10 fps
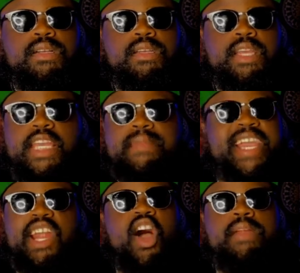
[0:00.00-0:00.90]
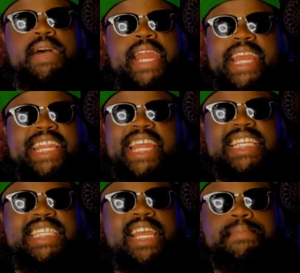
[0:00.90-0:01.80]
He's making all the money and then he
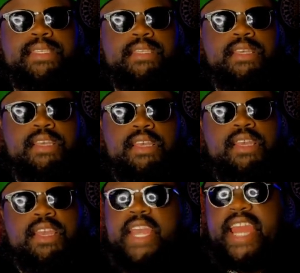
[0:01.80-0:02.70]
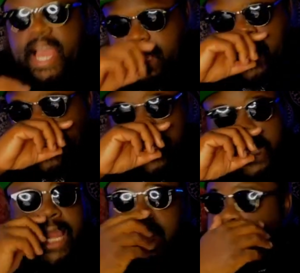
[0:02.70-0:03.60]
slips. And now you, you
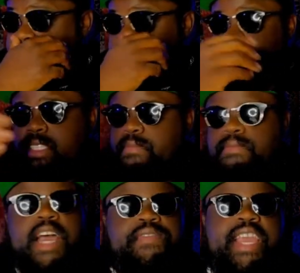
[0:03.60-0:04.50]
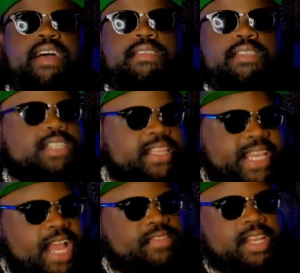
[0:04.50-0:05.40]
got to leave him for nothing else. There's nothing
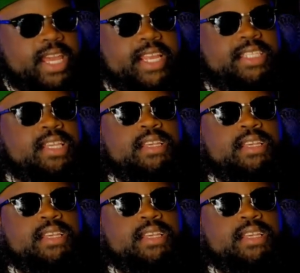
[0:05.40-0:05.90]
out there, ladies.